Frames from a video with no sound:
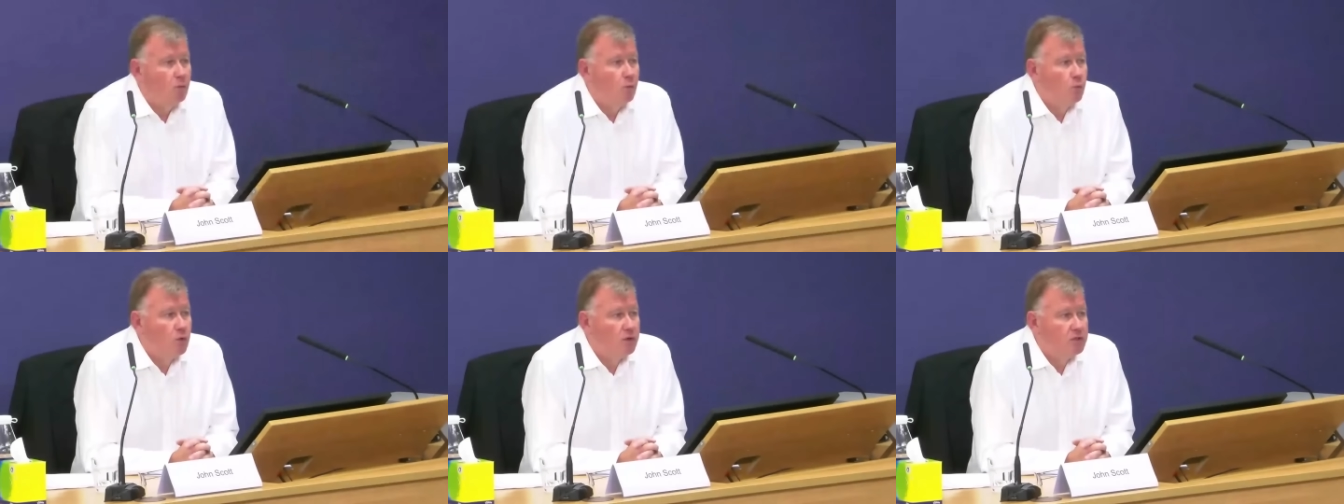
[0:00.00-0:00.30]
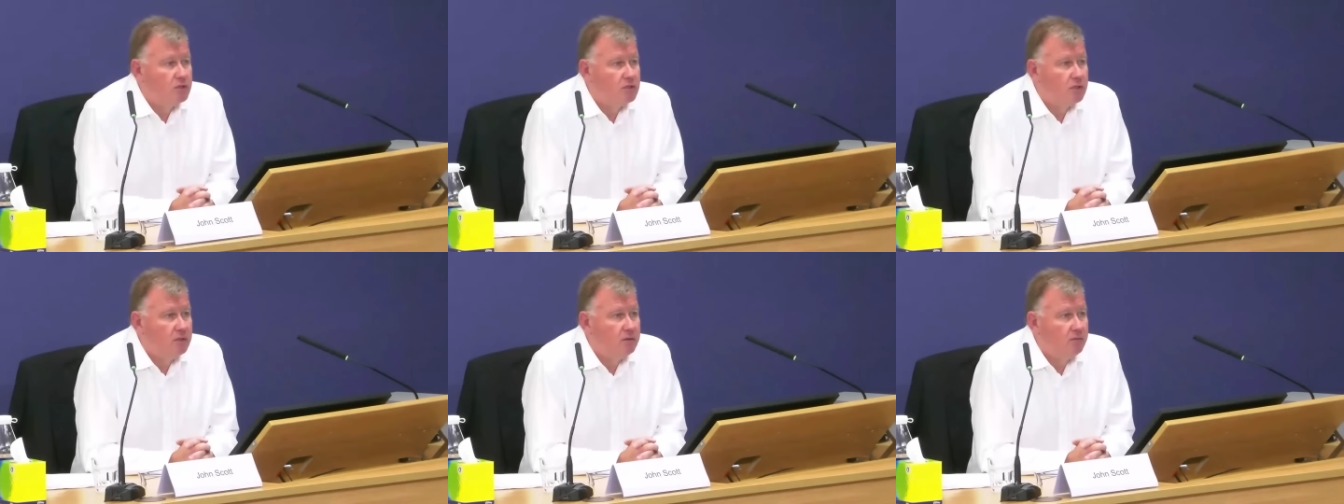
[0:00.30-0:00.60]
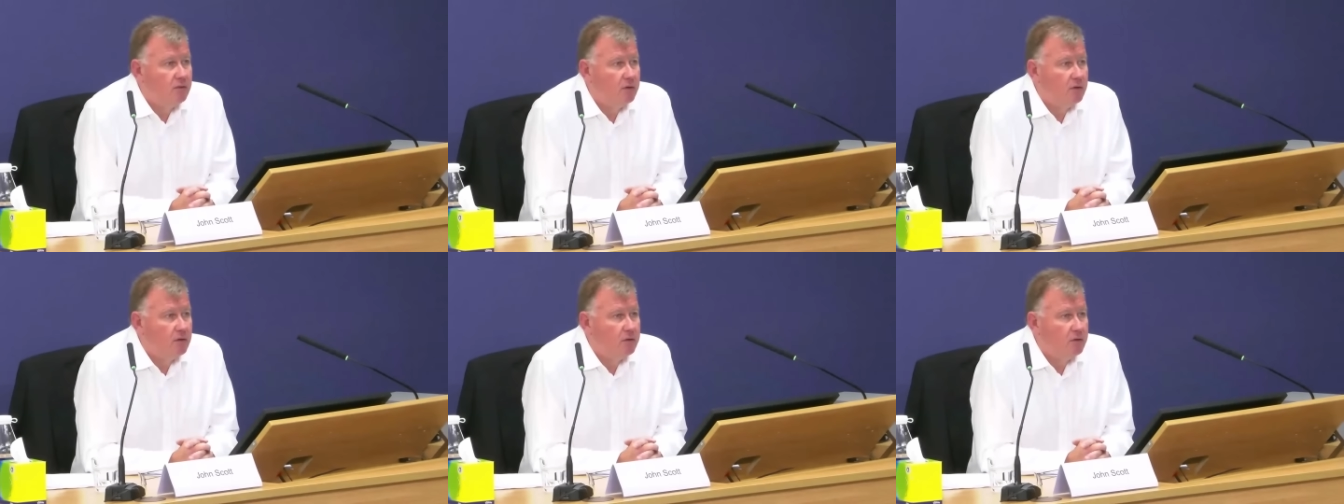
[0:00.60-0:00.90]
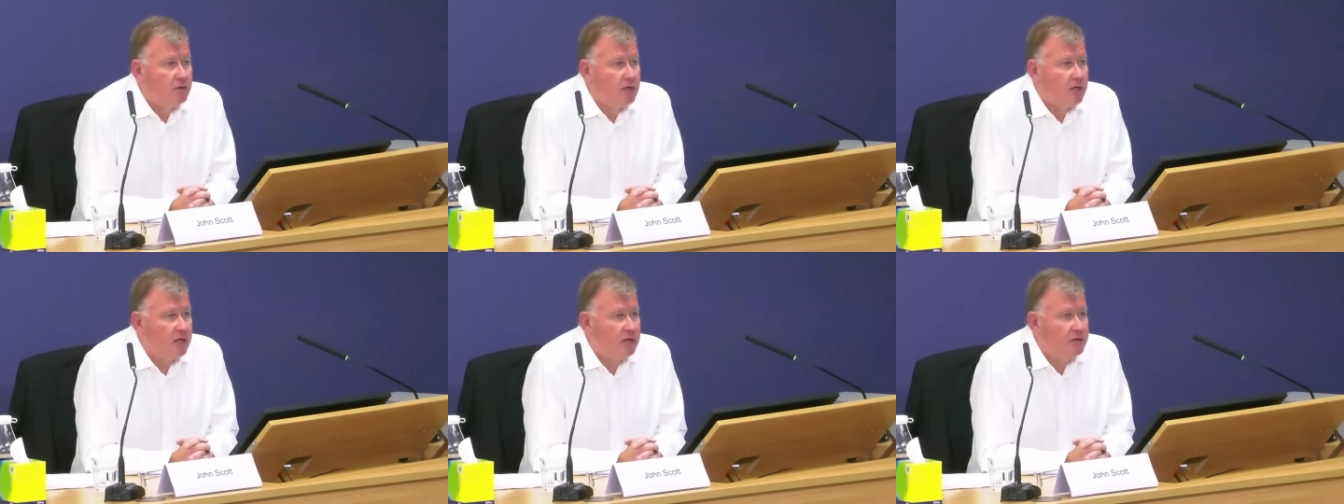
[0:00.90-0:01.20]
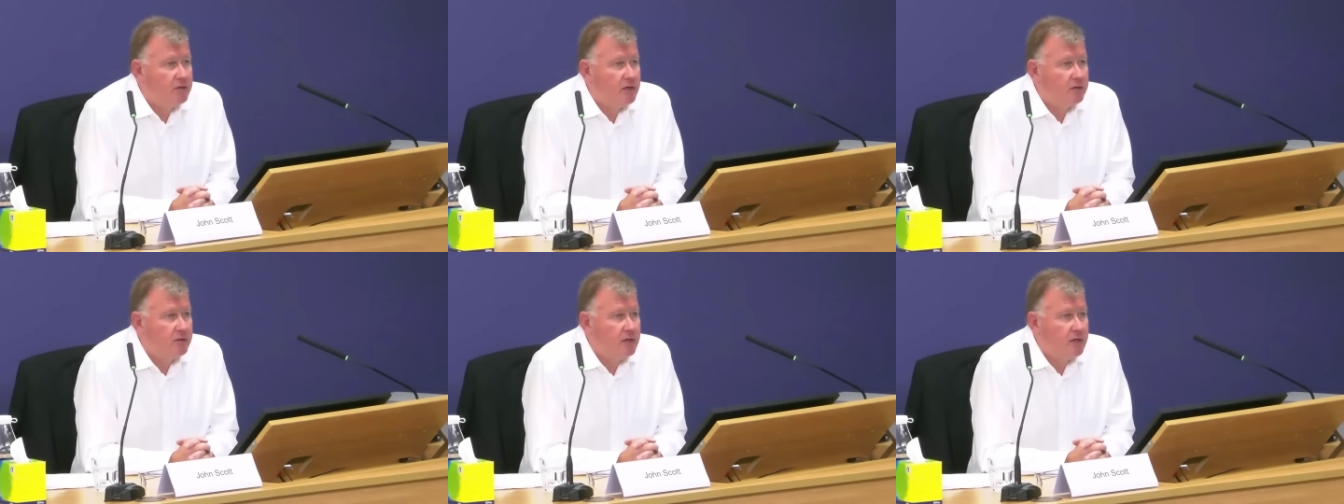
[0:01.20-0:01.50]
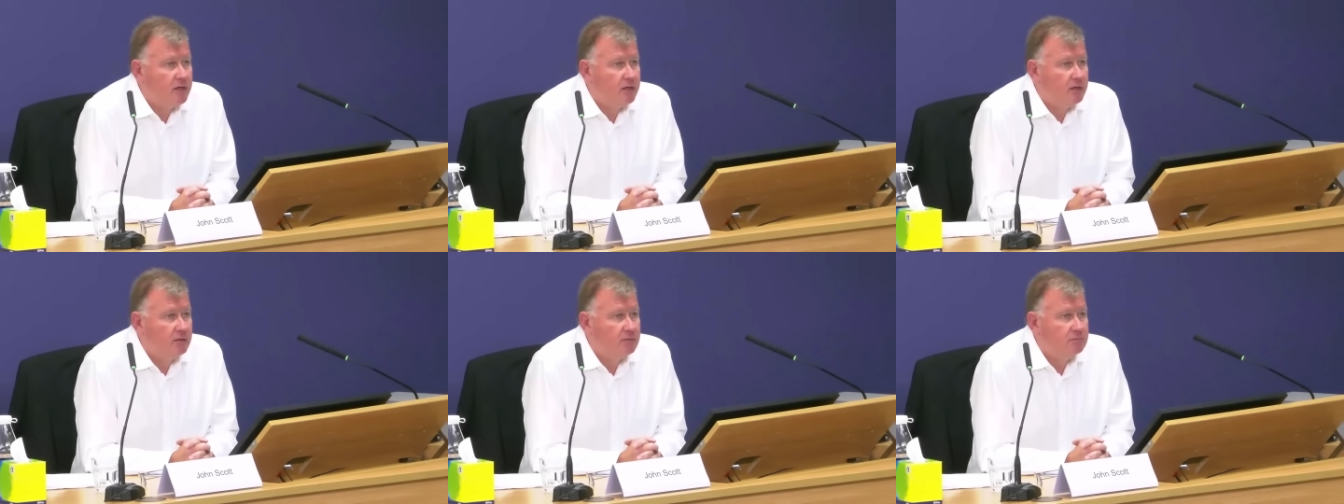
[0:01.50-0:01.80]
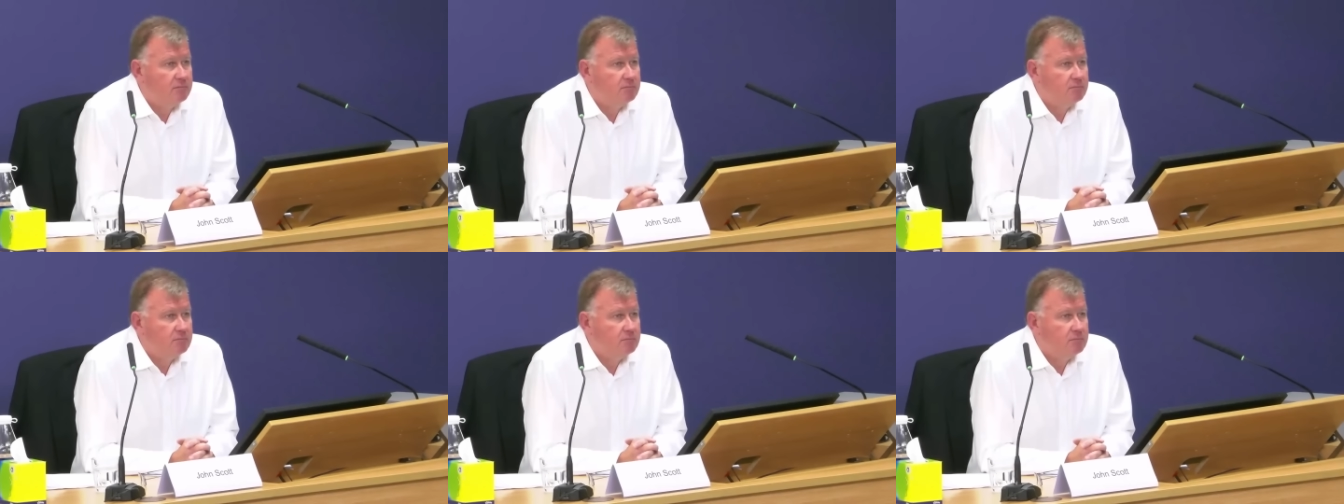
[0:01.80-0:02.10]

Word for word: Once they are there, they're there.